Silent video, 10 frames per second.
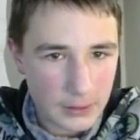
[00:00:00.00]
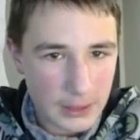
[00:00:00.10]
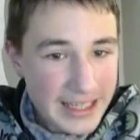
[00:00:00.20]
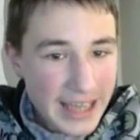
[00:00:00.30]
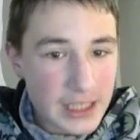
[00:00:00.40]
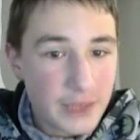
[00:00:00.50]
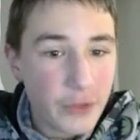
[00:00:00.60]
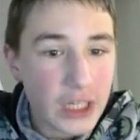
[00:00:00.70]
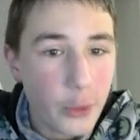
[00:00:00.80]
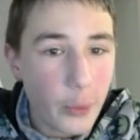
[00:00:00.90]
Yes,
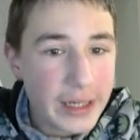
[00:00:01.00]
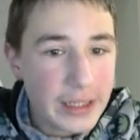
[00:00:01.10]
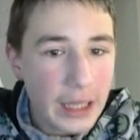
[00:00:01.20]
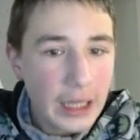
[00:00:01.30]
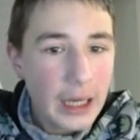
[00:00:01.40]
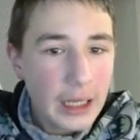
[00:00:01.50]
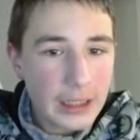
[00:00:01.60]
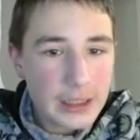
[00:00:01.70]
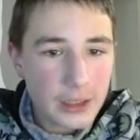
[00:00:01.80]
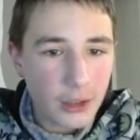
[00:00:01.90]
free queen!
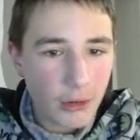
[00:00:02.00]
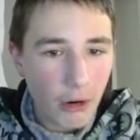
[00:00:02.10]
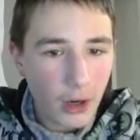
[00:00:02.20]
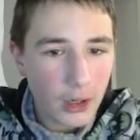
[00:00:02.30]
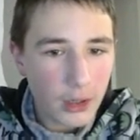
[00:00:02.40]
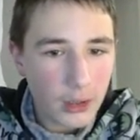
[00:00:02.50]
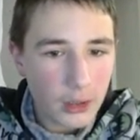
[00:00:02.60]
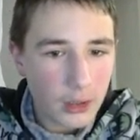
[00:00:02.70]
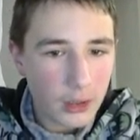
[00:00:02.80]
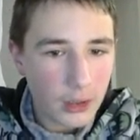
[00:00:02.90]
Let's go!
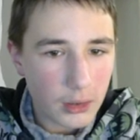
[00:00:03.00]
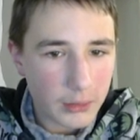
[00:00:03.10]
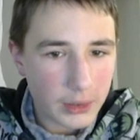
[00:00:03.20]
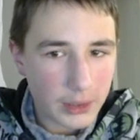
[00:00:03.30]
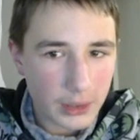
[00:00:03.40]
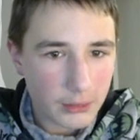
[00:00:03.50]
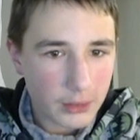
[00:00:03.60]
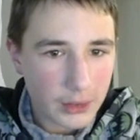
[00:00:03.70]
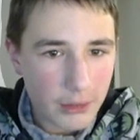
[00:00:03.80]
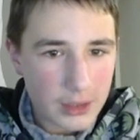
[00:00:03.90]

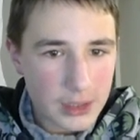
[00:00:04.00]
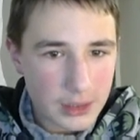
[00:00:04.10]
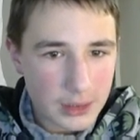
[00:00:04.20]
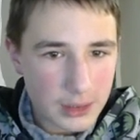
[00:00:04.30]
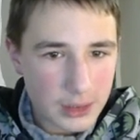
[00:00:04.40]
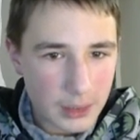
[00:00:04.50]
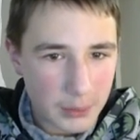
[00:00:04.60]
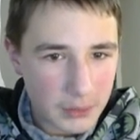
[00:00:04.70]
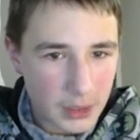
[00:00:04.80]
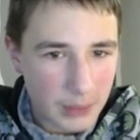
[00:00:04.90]
Now let's skip
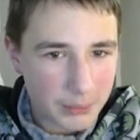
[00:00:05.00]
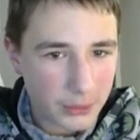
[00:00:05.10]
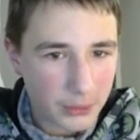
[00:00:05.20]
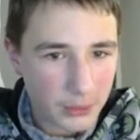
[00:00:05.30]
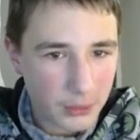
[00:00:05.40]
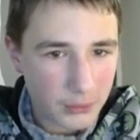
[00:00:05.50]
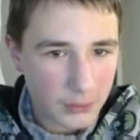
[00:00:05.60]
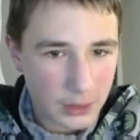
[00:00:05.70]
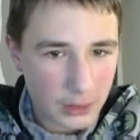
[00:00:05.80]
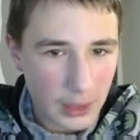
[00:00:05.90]
out the tempo.
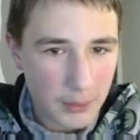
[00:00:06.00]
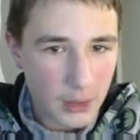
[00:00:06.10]
Good game.